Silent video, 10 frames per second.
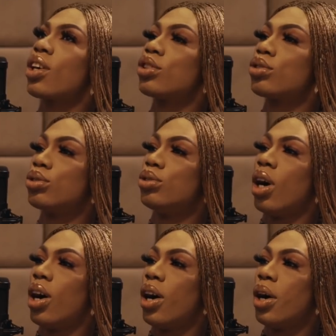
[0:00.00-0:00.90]
goes to
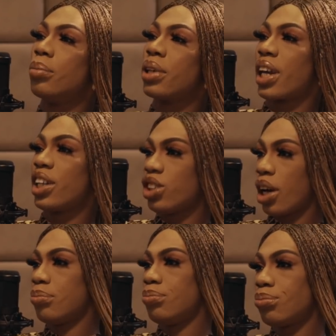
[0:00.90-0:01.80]
Ikeja.
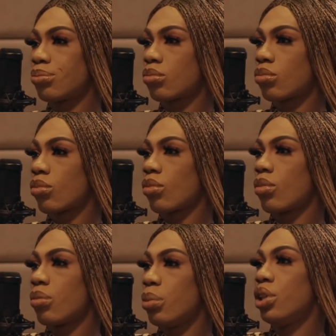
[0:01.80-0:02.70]

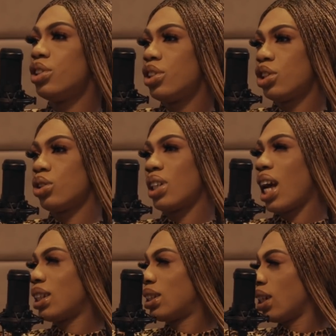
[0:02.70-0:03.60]
Okay. Police station.
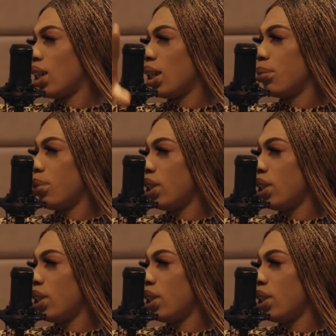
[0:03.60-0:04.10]
That place